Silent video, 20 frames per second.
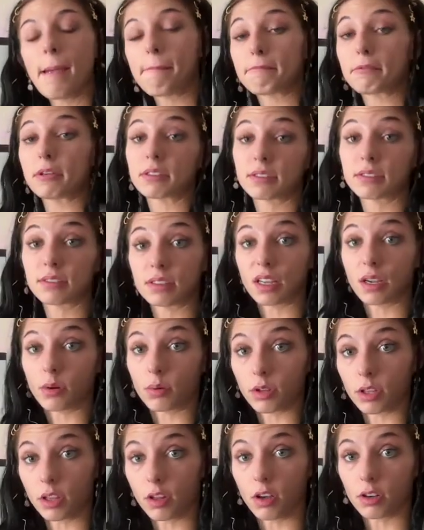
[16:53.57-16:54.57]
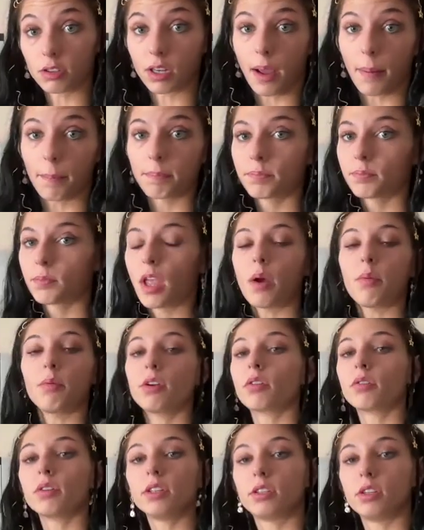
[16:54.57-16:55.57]
But that's going to take a really long time. And we
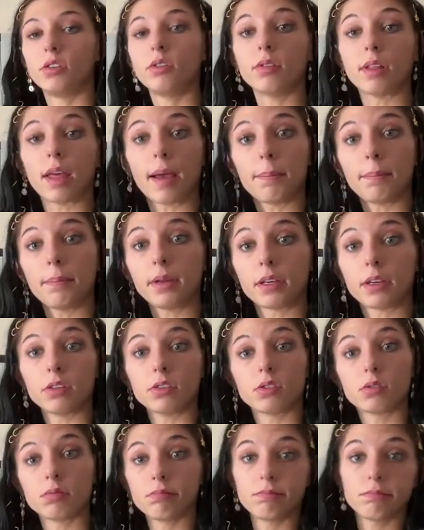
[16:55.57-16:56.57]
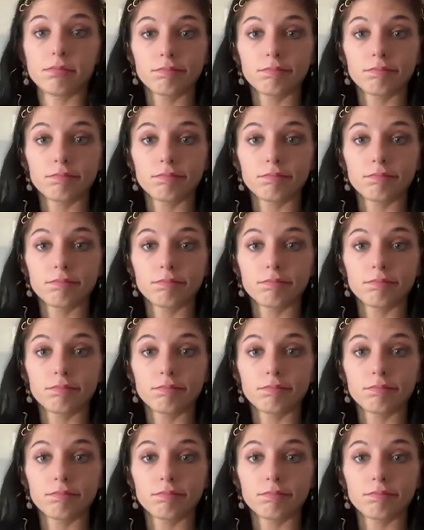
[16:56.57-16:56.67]
don't need to do that because